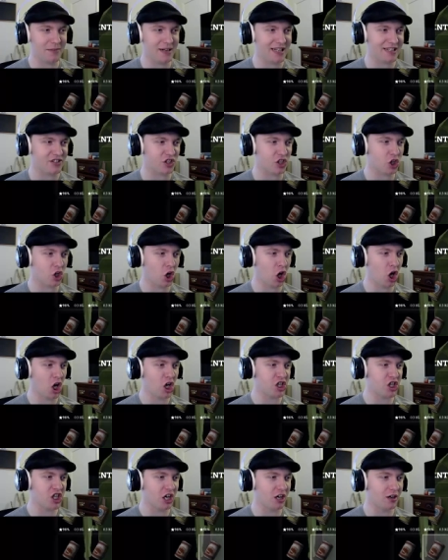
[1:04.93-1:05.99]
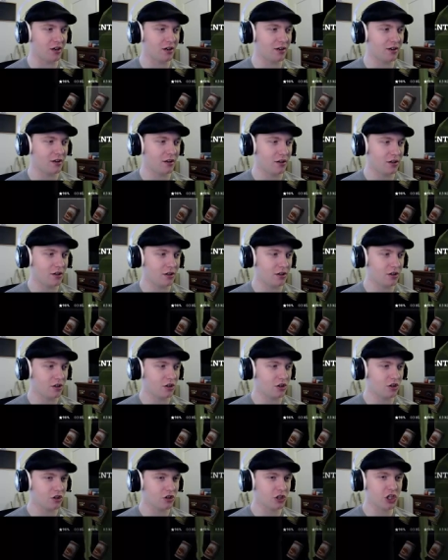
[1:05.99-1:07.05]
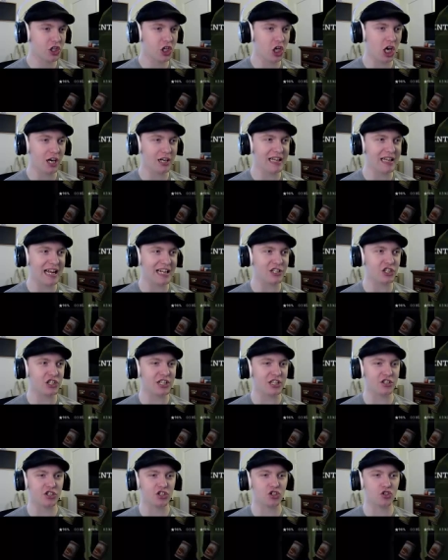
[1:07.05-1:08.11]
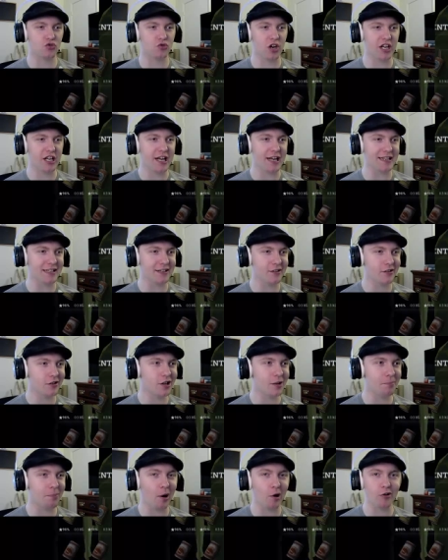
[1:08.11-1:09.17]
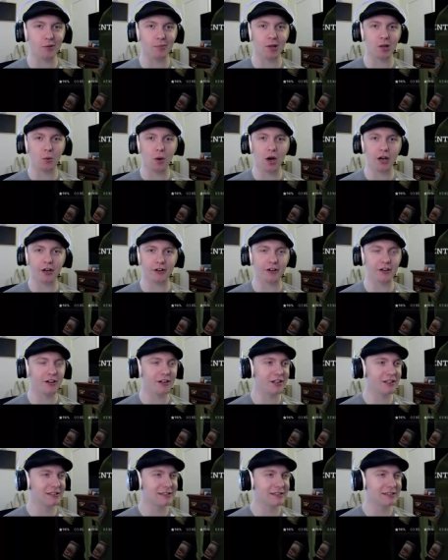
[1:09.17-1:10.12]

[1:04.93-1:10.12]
minutes. Good. Chug that shit. Just drink it. The potable water.